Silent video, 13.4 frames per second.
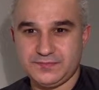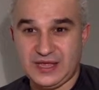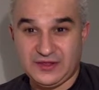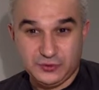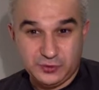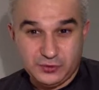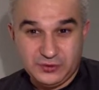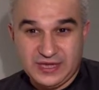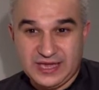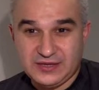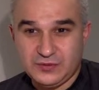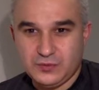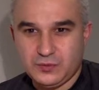And to do
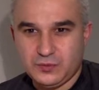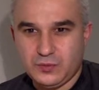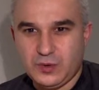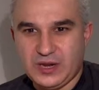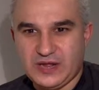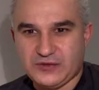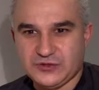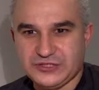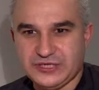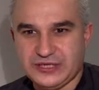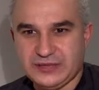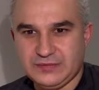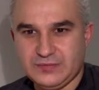that, we will have to
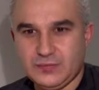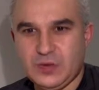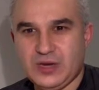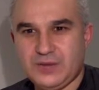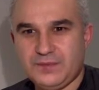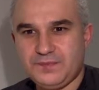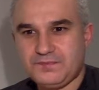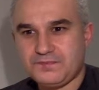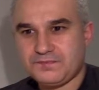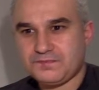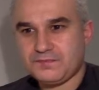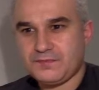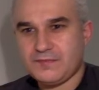say, well,
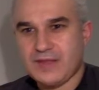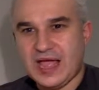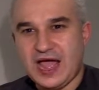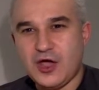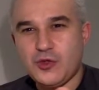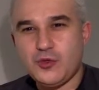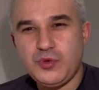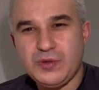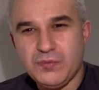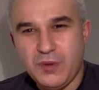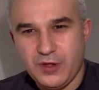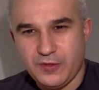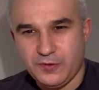how do we
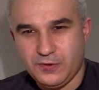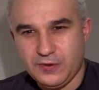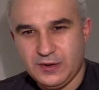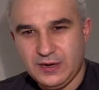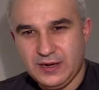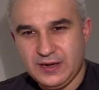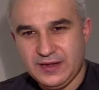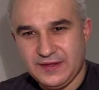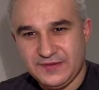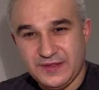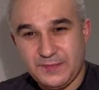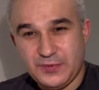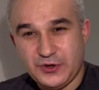model
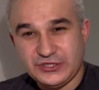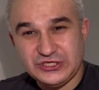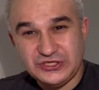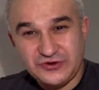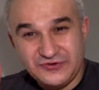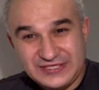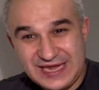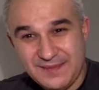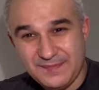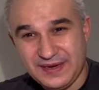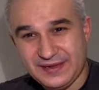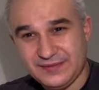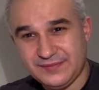the process of
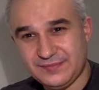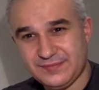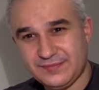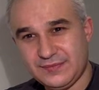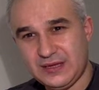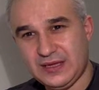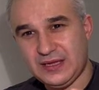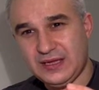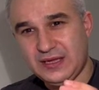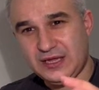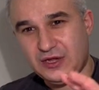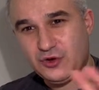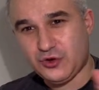sampling
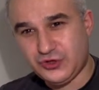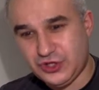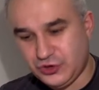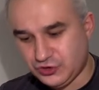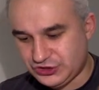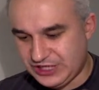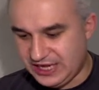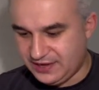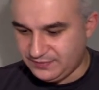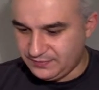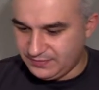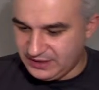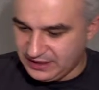in continuous
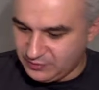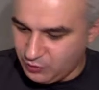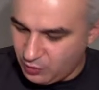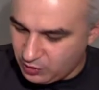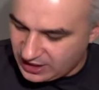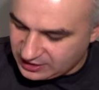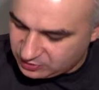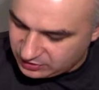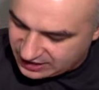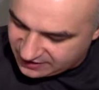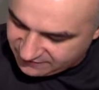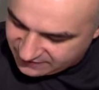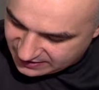time, meaning we would like to
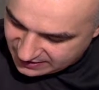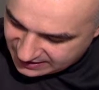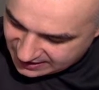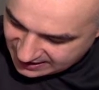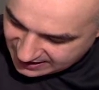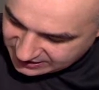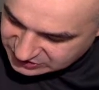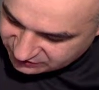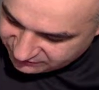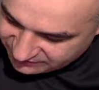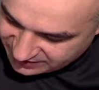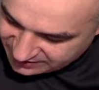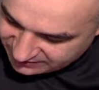have an x
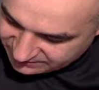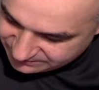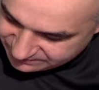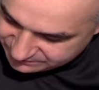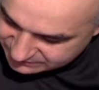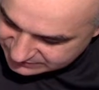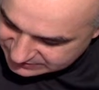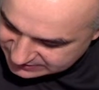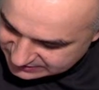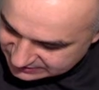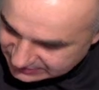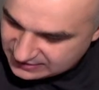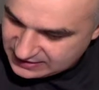of n
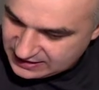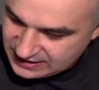sigma.